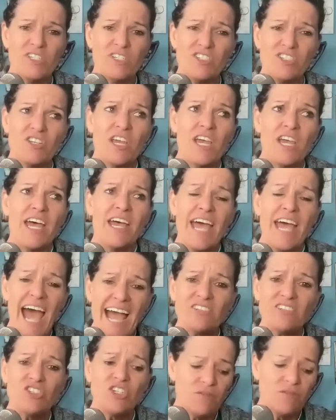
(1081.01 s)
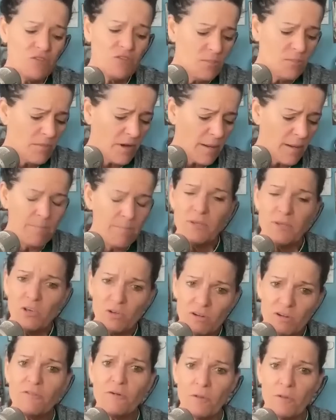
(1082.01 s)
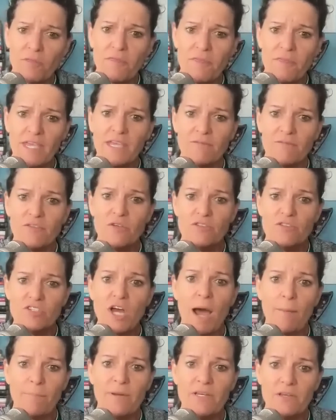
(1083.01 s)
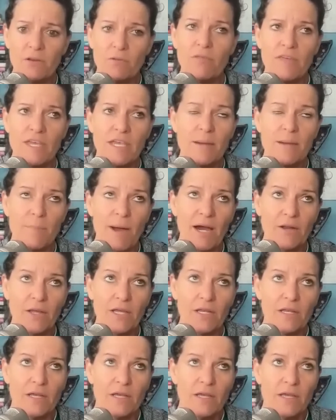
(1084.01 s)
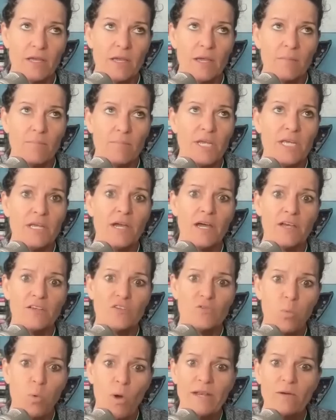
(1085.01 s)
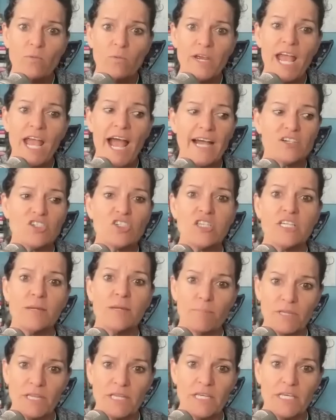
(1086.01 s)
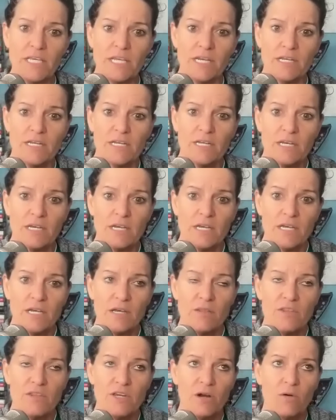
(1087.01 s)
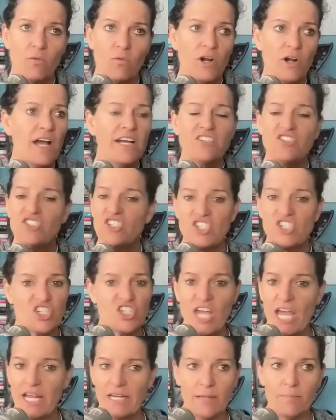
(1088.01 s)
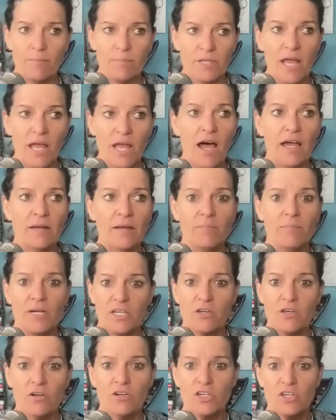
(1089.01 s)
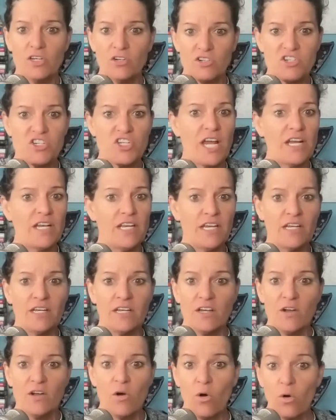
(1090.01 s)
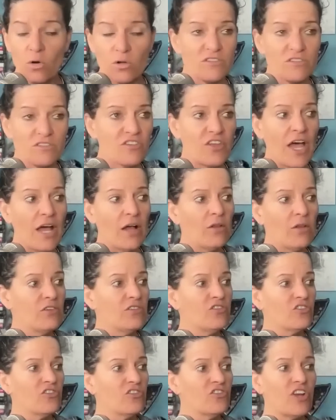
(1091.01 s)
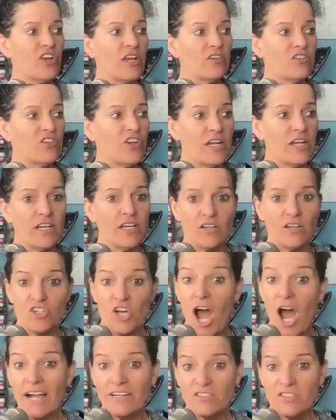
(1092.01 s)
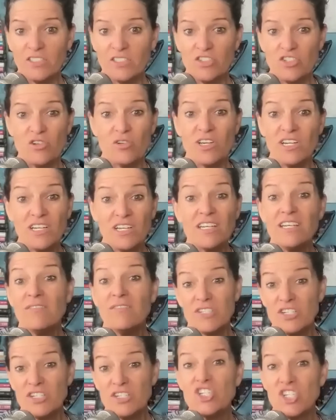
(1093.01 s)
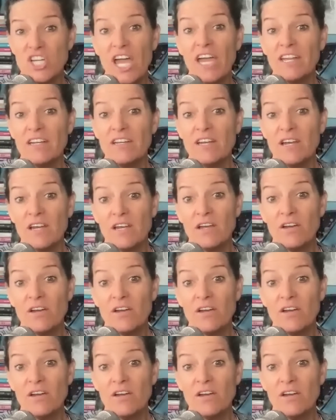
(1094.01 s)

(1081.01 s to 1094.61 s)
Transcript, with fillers: which is actually if you, a beautiful thing if you stop and you think about it. Because when we actually bleed, there we're not just shedding blood, but you're you're shedding old cells, you're sh- shedding toxins, you can even shed